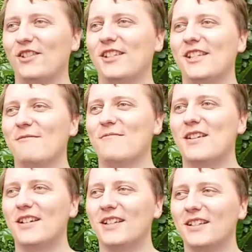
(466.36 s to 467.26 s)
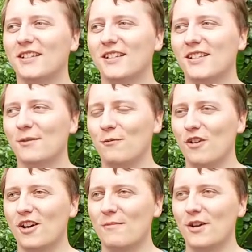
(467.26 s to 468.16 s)
Interesting part is the
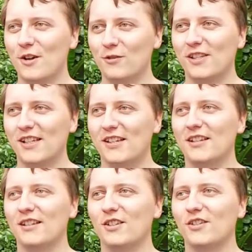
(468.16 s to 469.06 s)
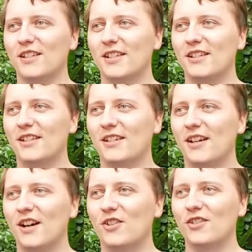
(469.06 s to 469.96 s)
work in my own center to see
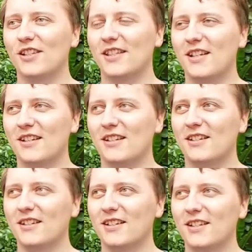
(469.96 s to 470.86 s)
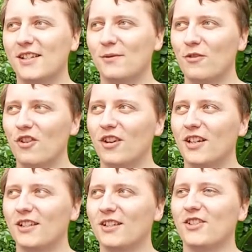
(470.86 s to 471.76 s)
how the center is
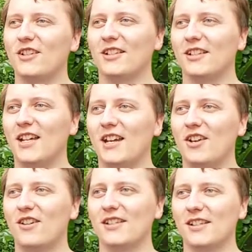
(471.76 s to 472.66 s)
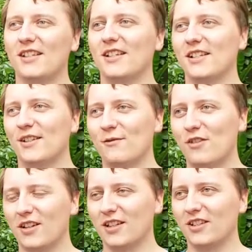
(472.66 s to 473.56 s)
working internally and how other centers are
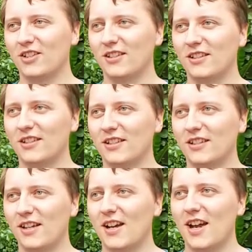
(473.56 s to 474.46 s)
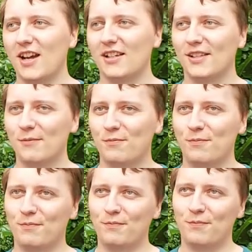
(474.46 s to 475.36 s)
working internally. And the
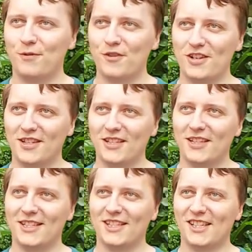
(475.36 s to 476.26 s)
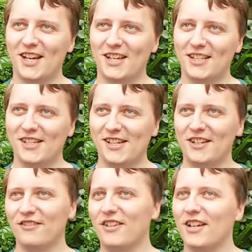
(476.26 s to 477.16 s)
politics-science
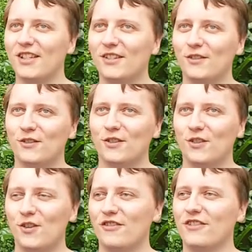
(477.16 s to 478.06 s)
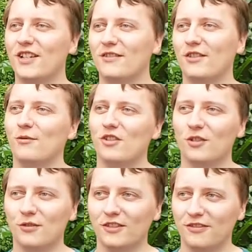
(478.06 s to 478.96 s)
interface you often have to
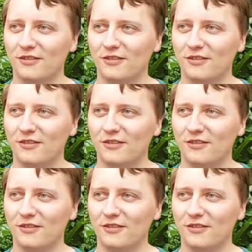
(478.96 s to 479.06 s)
work with.